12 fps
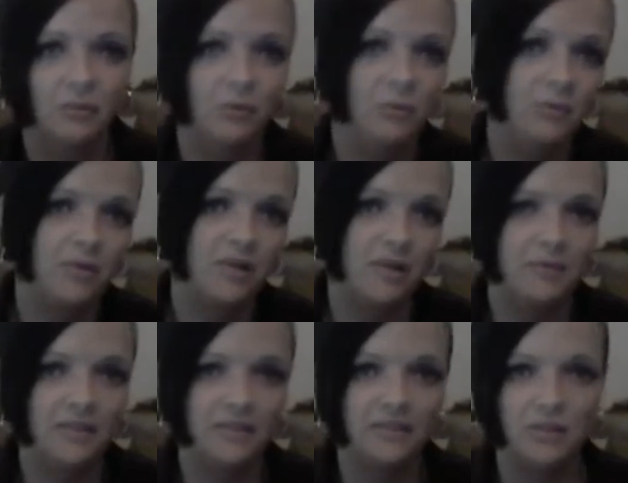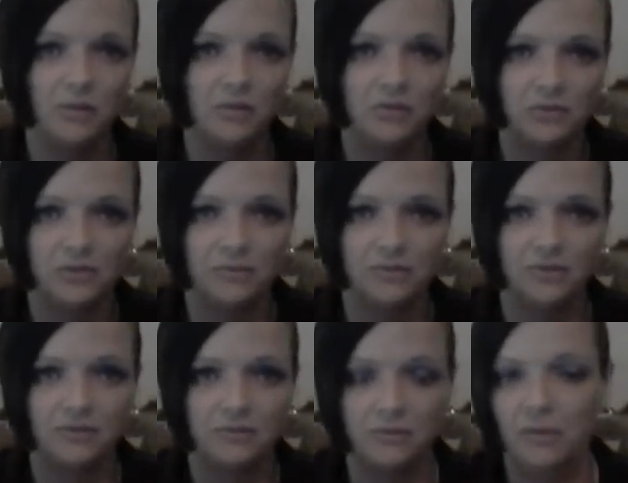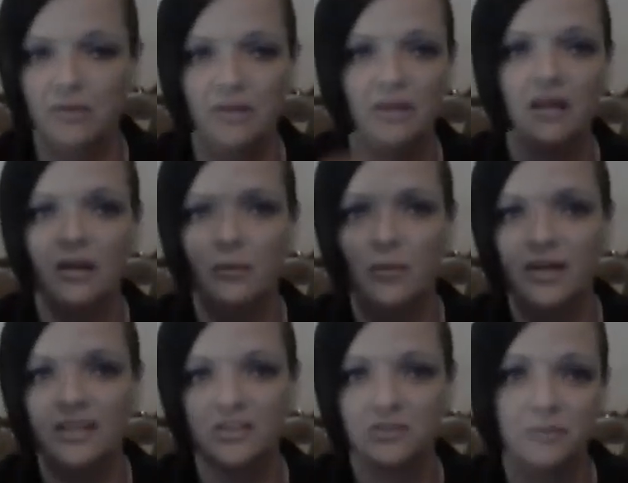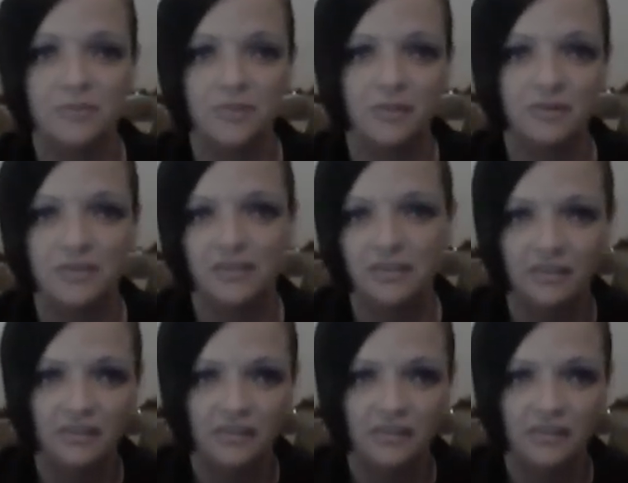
When we were coming in to do our strip search, we we got strip searches